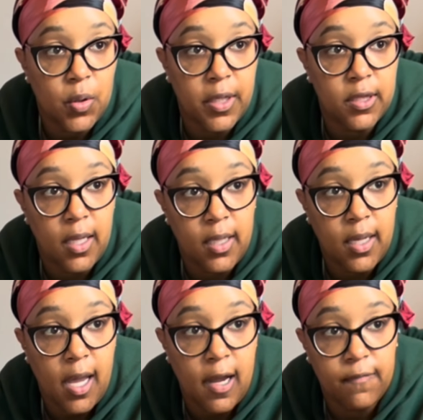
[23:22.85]
So I think
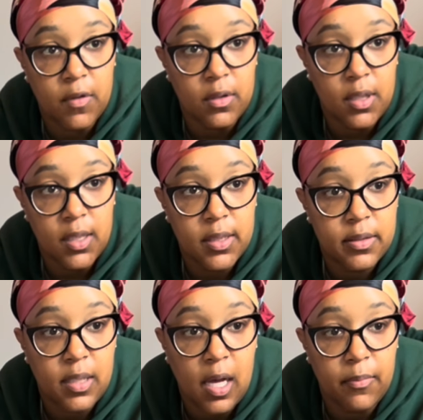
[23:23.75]
after
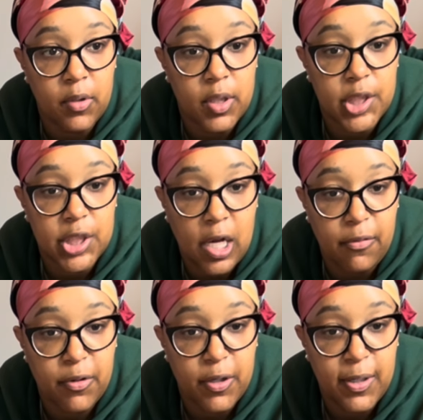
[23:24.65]
this, I'm gonna
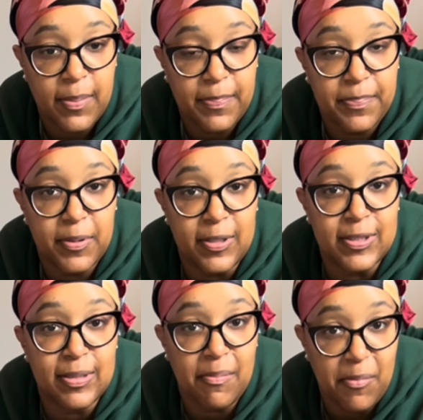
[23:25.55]
shower, put on
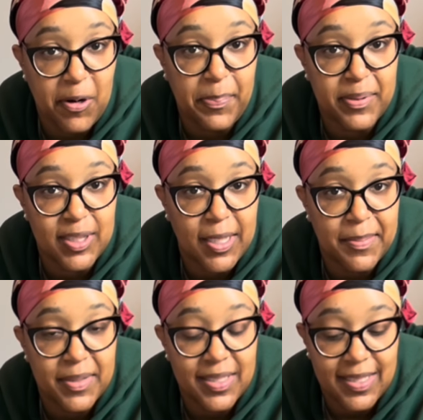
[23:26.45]
some more
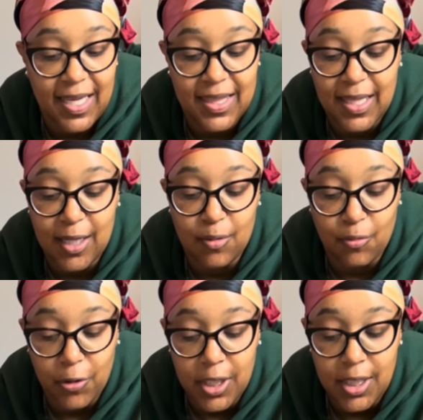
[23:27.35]
pajamas, and then
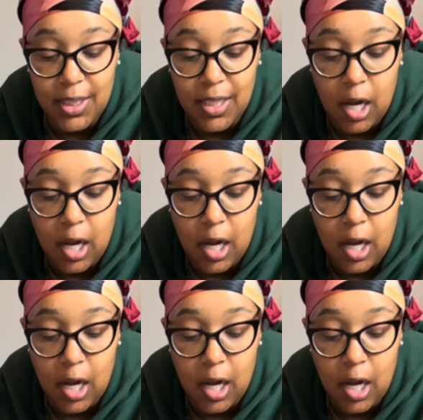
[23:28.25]
read.